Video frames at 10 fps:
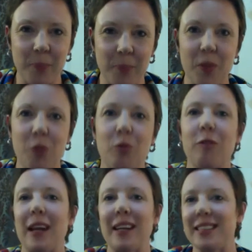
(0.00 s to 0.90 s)

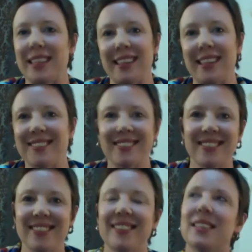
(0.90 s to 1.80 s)
reflecting
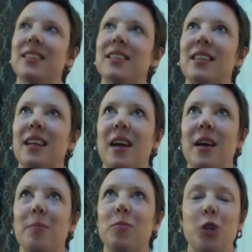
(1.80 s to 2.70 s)

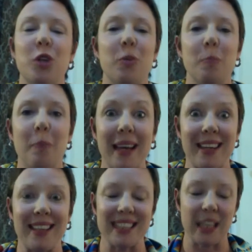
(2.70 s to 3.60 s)
truth back at
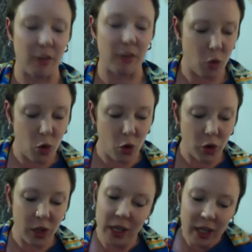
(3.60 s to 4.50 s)
itself. Or
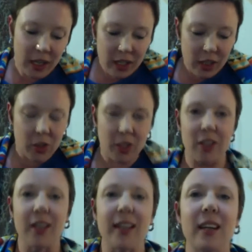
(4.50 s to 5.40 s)
you can
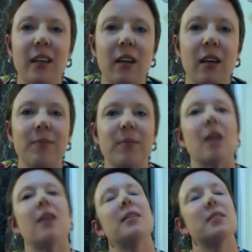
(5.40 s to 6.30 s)
look at it and go, oh,
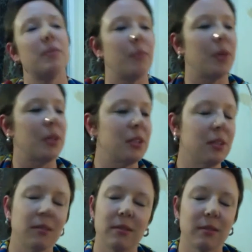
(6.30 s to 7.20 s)
that's some mud,
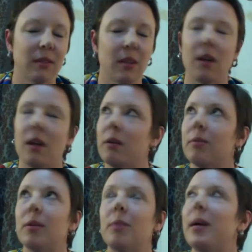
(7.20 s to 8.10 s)
Oh,
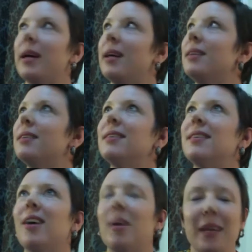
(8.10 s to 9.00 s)
what a pain.
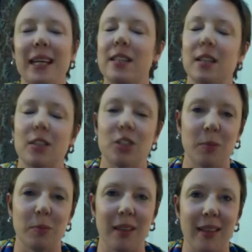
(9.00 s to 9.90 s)
Oh, my kid's going to
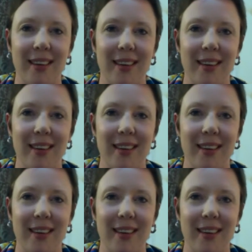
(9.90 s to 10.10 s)
jump in that.